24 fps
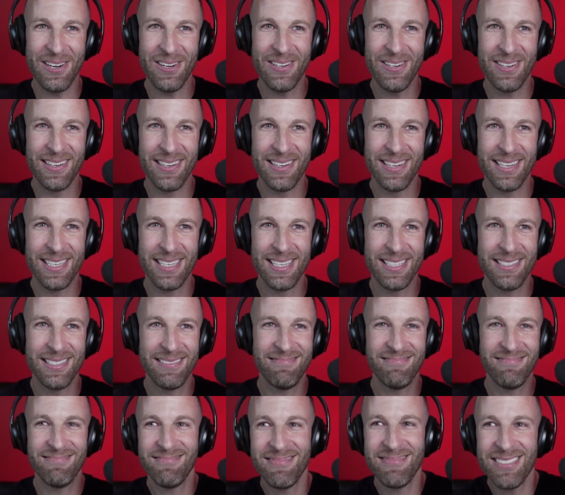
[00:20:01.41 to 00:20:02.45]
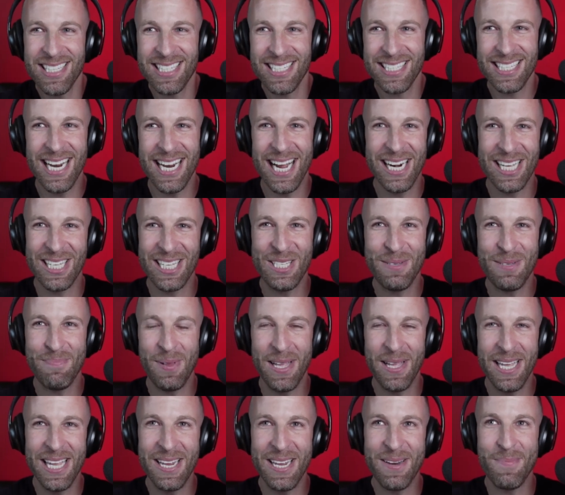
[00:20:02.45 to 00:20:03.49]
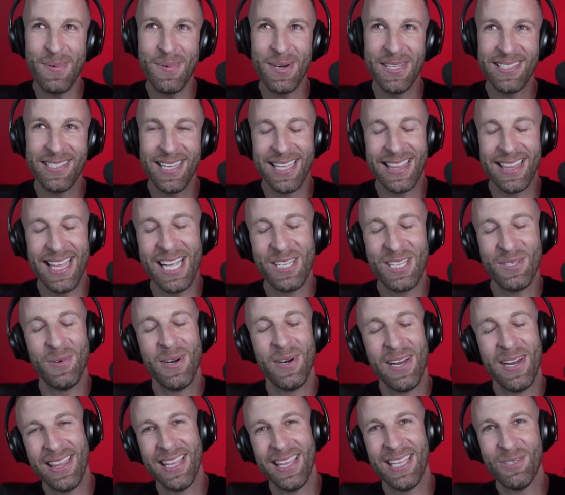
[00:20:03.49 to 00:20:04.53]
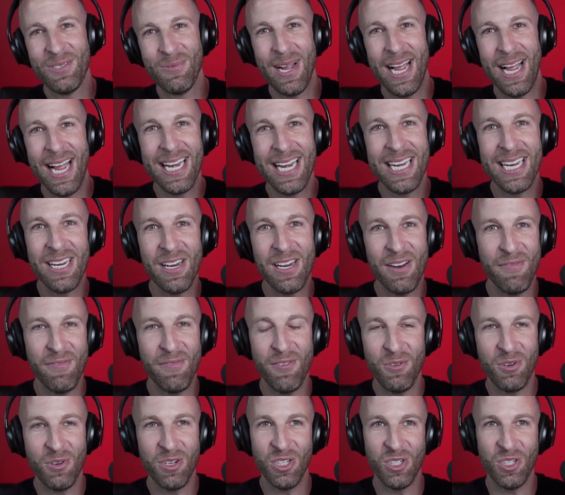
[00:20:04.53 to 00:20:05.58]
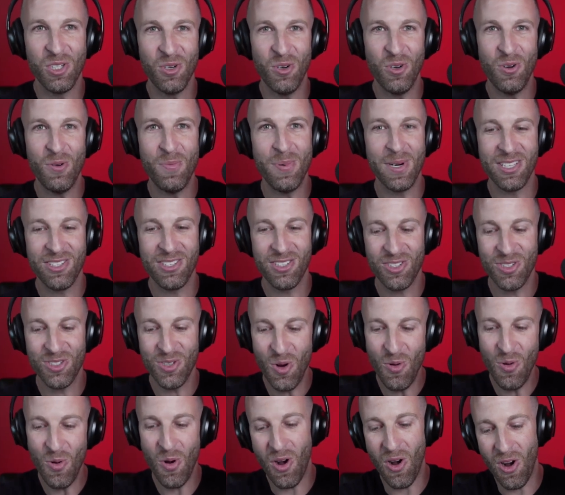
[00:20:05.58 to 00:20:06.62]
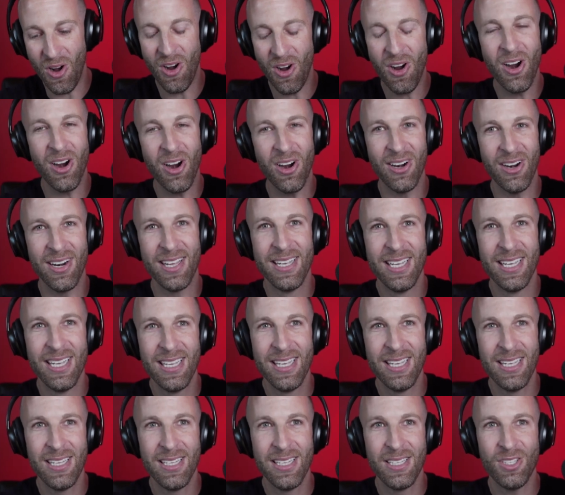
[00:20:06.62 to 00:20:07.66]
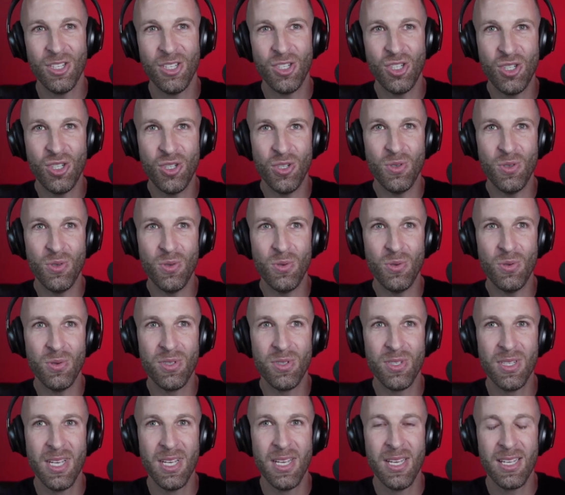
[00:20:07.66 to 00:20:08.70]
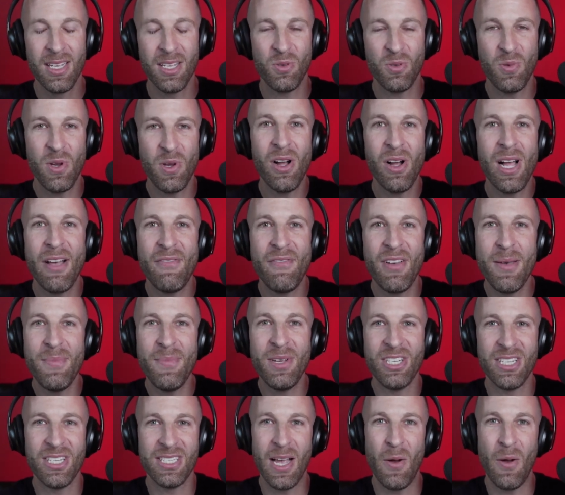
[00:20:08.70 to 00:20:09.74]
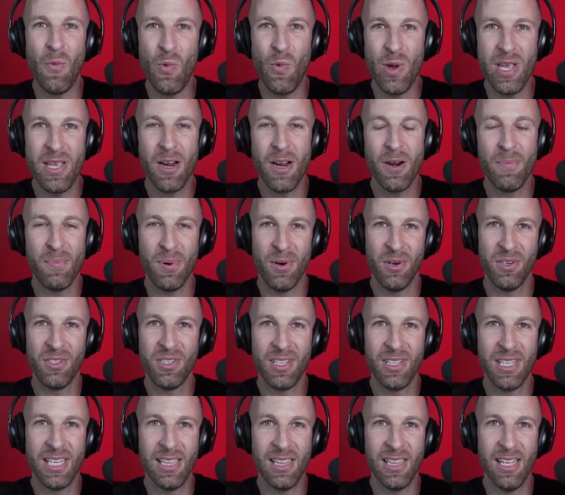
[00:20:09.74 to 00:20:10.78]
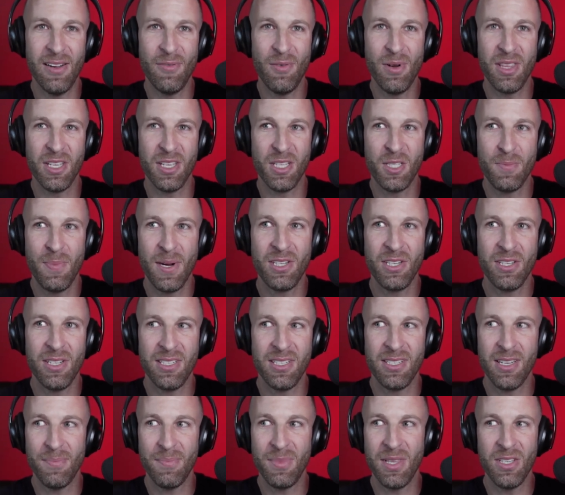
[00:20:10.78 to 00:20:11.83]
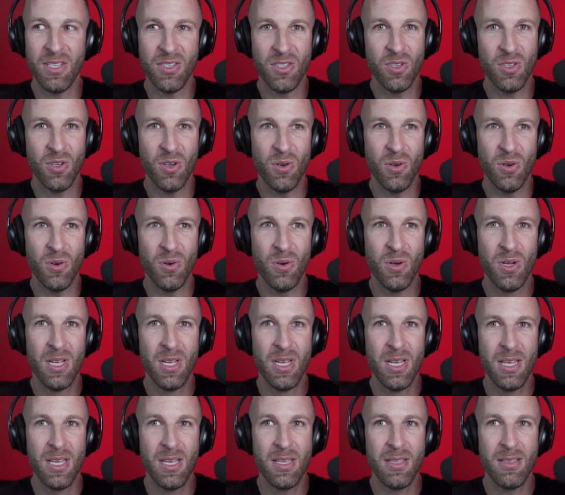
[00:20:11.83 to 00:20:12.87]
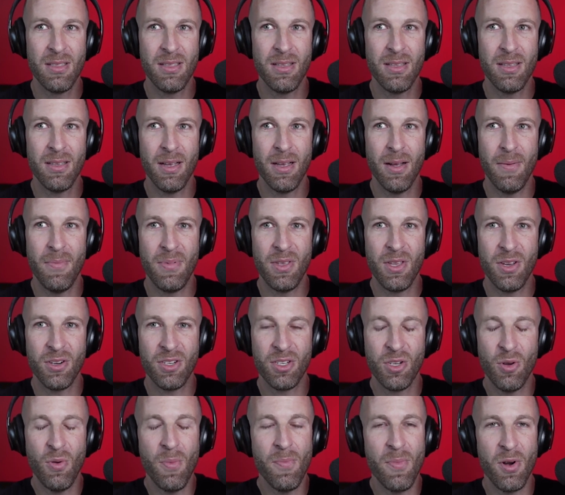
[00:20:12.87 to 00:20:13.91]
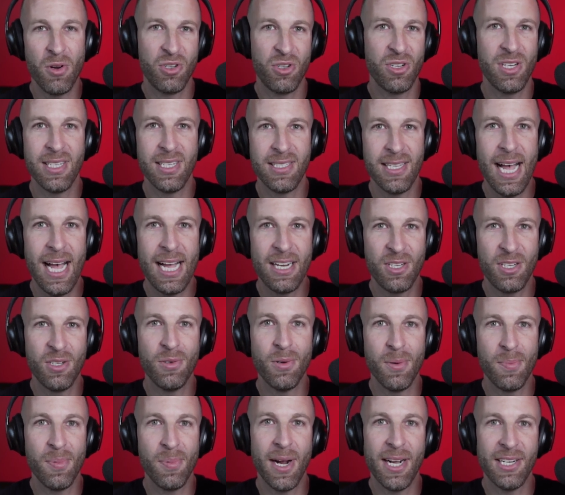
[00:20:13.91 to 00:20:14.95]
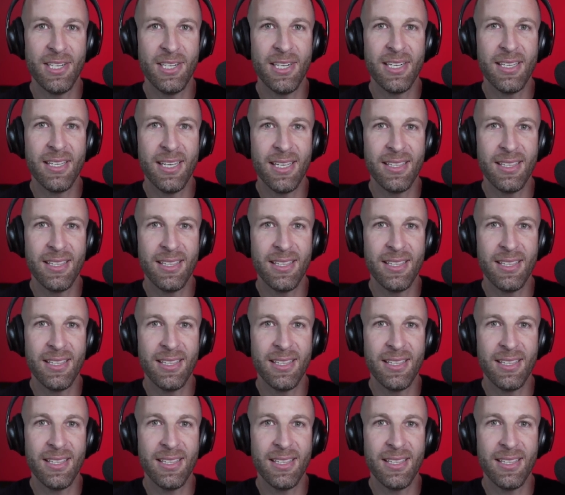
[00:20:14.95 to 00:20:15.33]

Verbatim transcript: and it's not explained, but it's like, that's one of the things why I needed full control. But it's so hard to choose, because we all have images that we are personally in love with, especially something so, uh, you're so emotionally attached to a project like